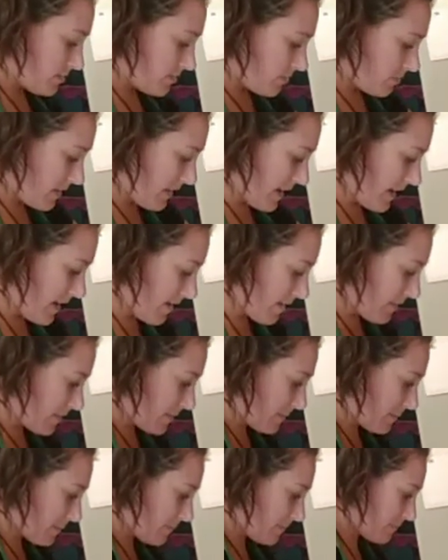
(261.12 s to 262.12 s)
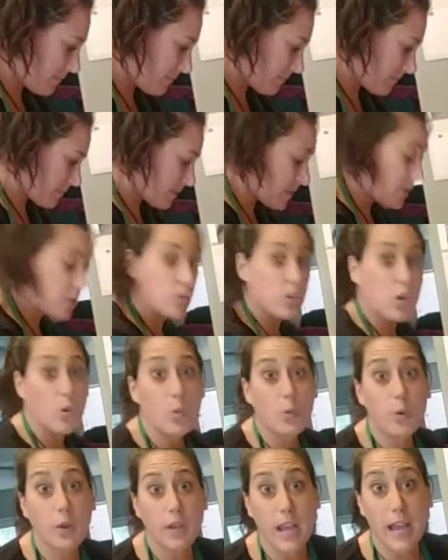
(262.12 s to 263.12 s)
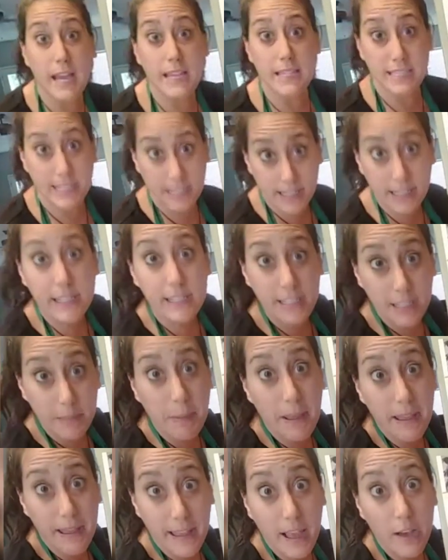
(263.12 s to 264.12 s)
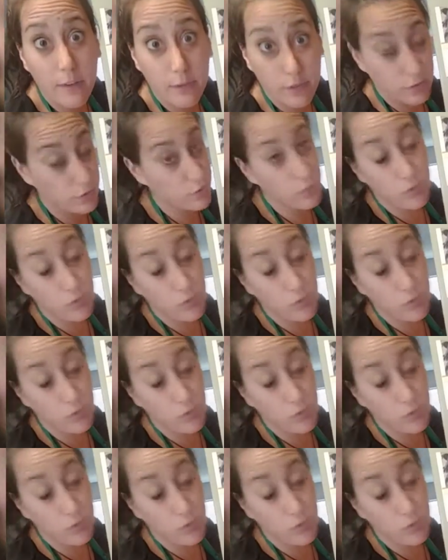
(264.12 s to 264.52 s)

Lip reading: so now, don't worry, I did clean my counters.